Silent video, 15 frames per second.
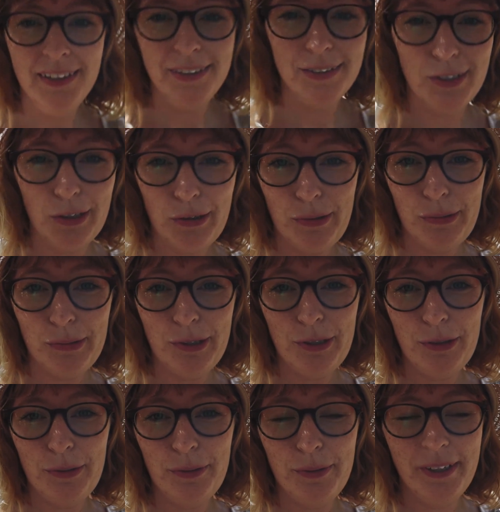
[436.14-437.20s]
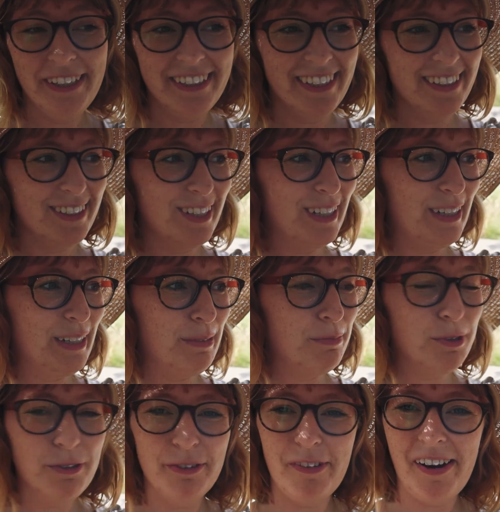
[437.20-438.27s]
So you essentially
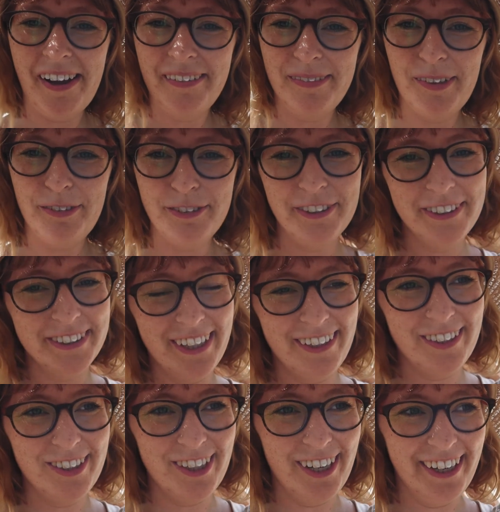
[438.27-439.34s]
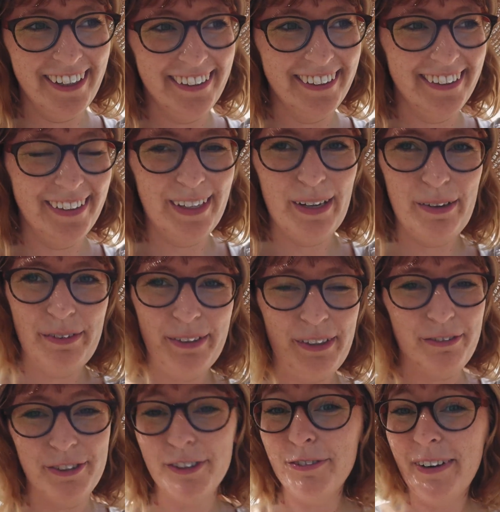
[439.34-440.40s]
move around after the sunshine, and
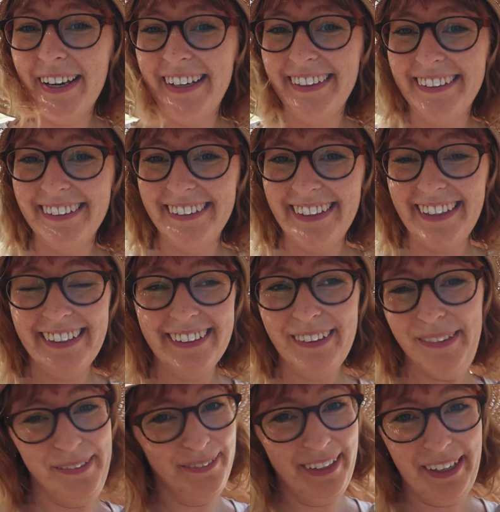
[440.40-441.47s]
if it's raining,